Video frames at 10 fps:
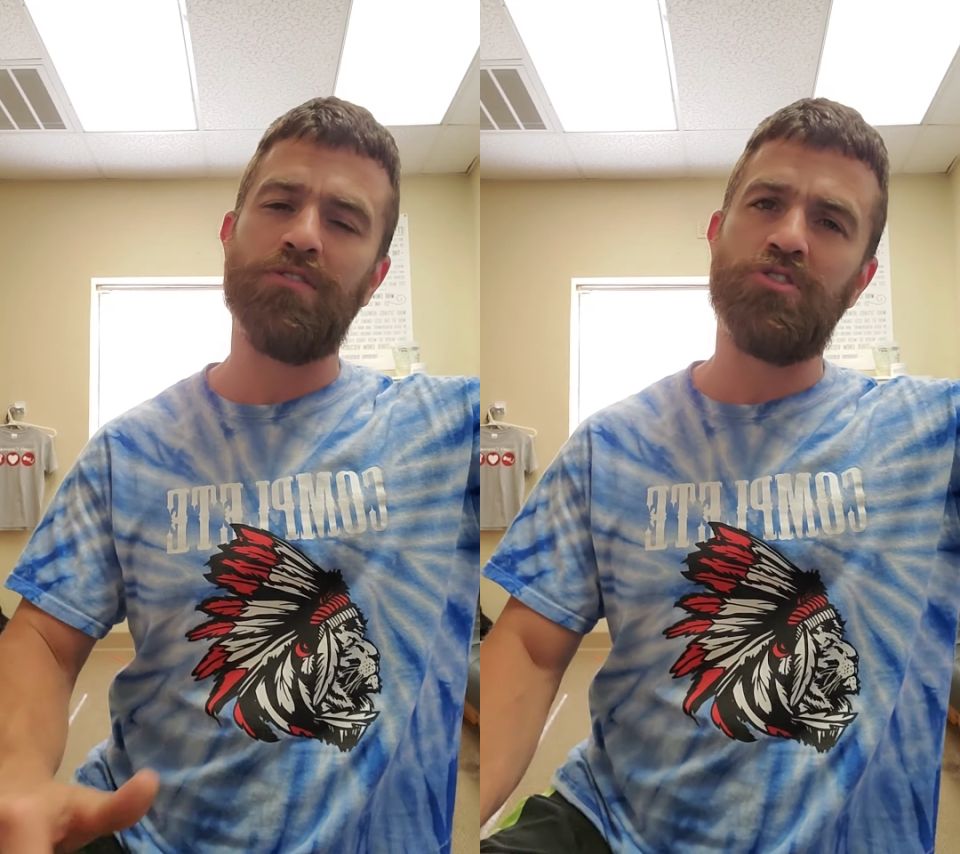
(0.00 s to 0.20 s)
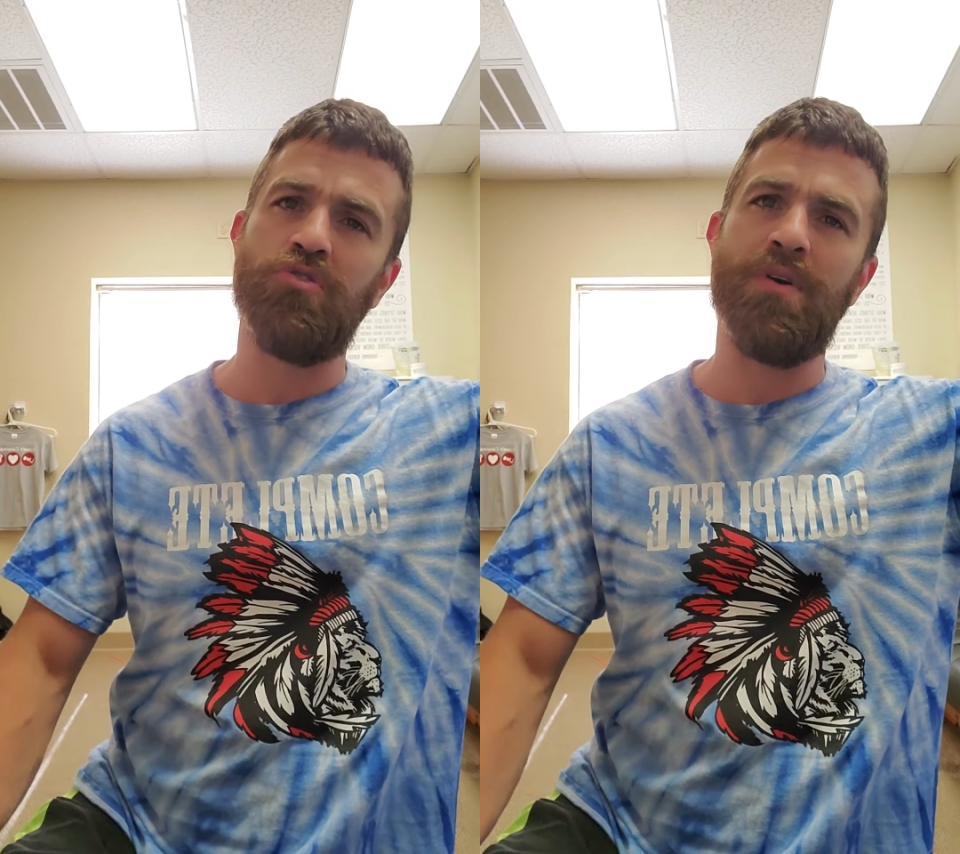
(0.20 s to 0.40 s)

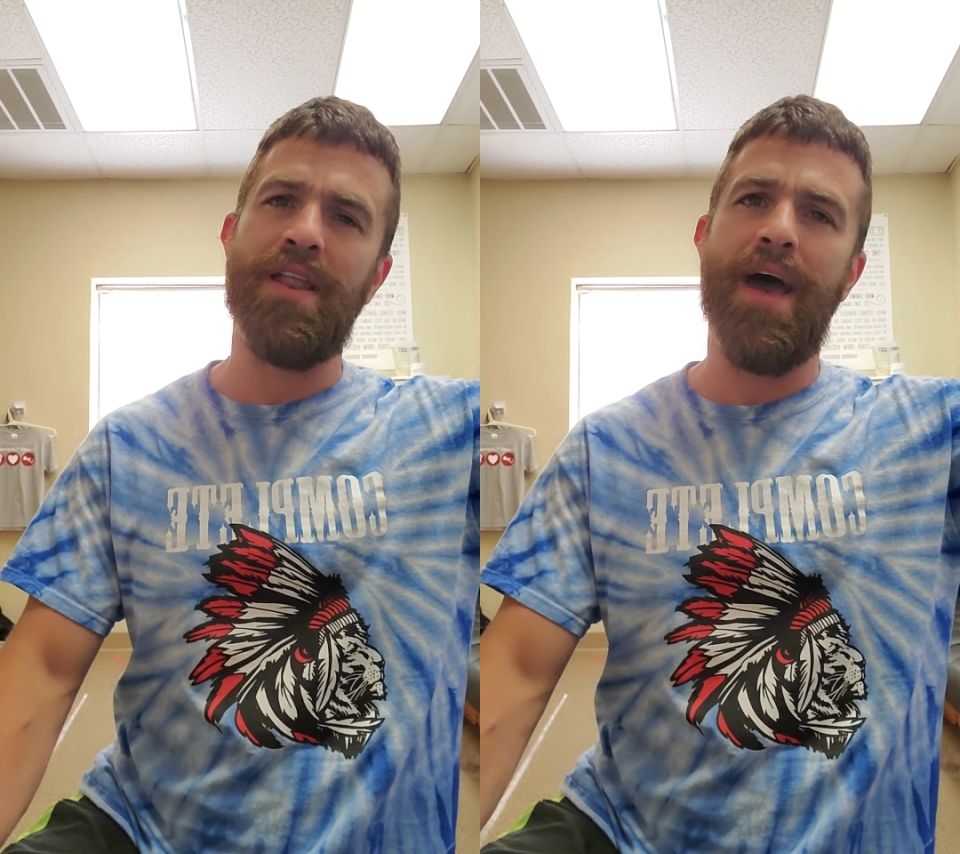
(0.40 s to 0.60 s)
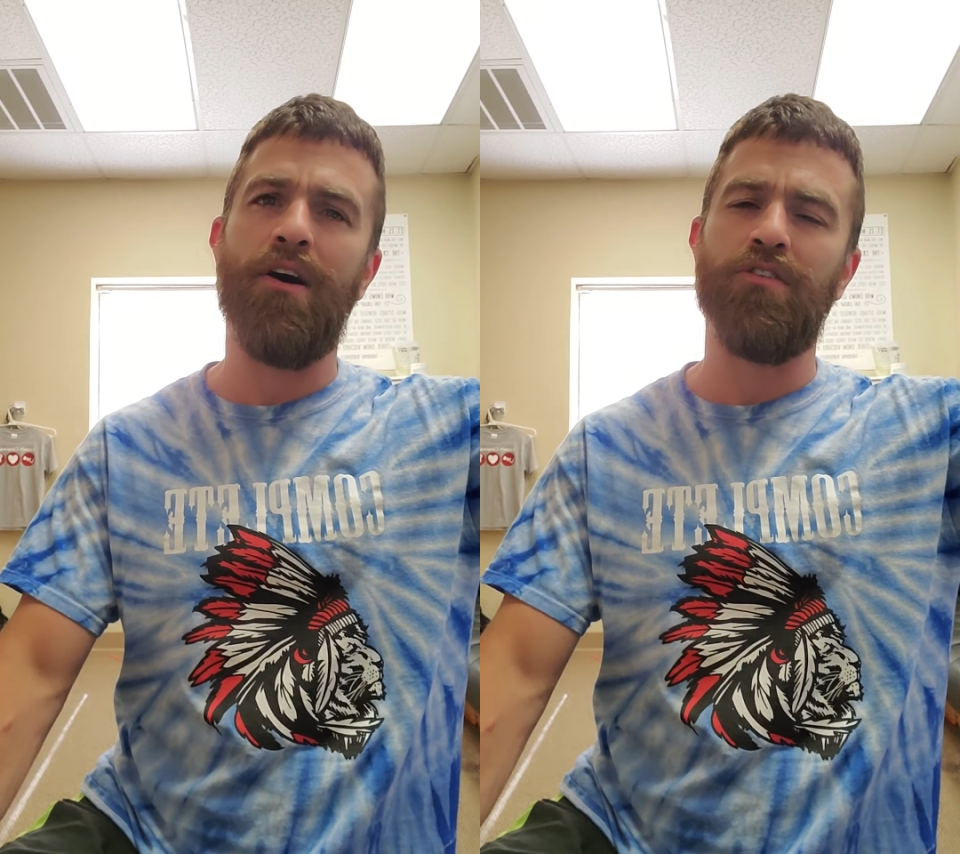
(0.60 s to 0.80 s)
to
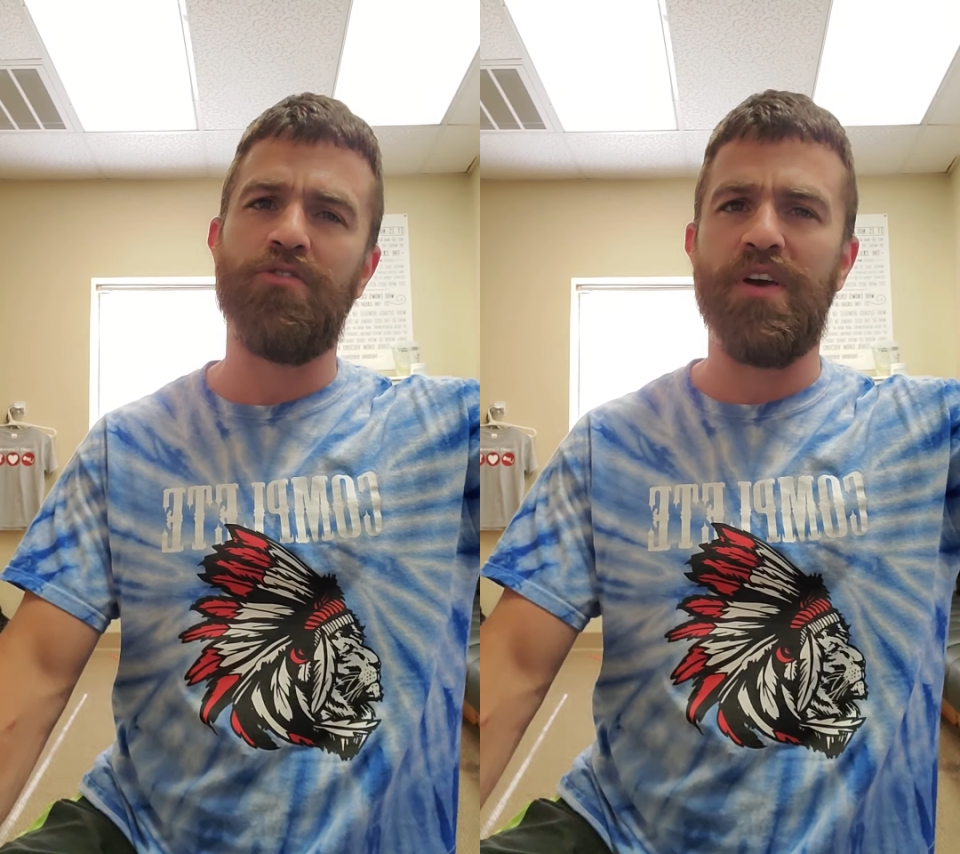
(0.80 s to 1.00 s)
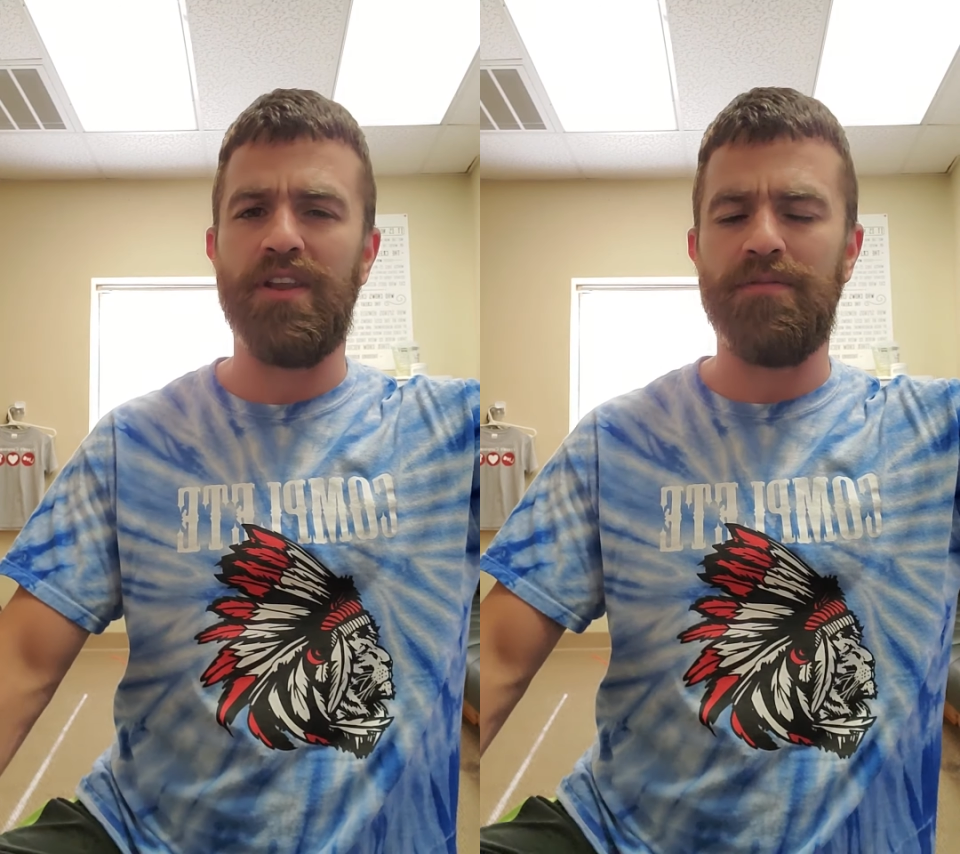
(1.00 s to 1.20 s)
an
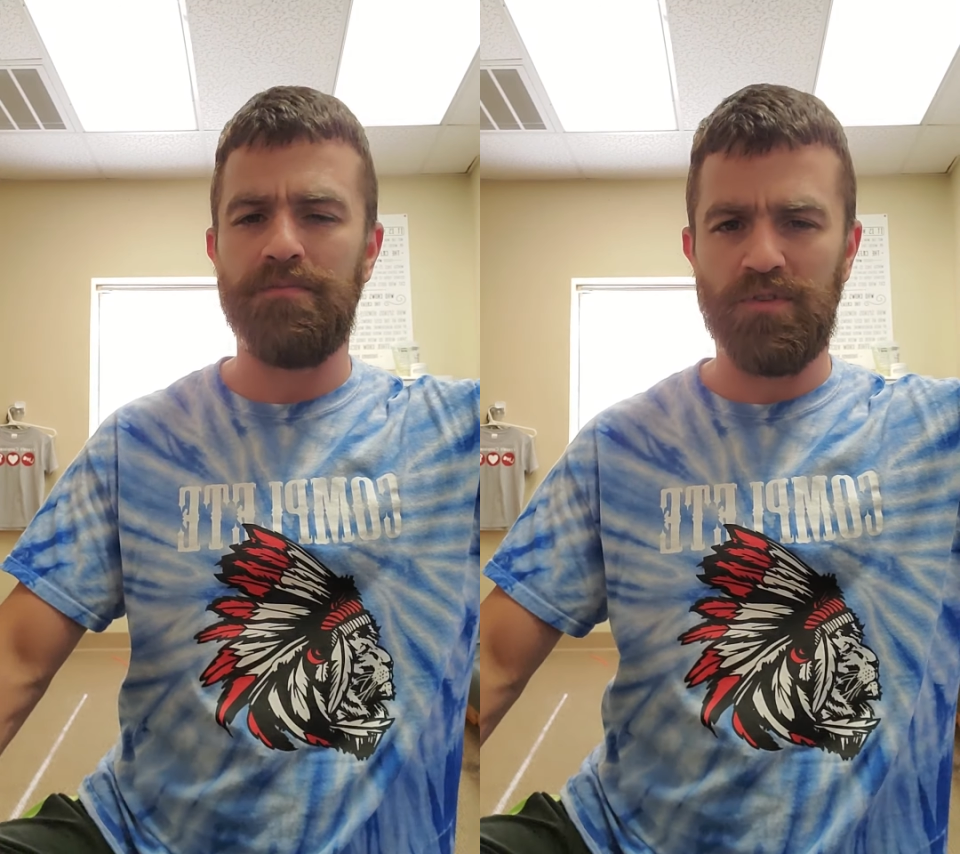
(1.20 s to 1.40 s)
elevated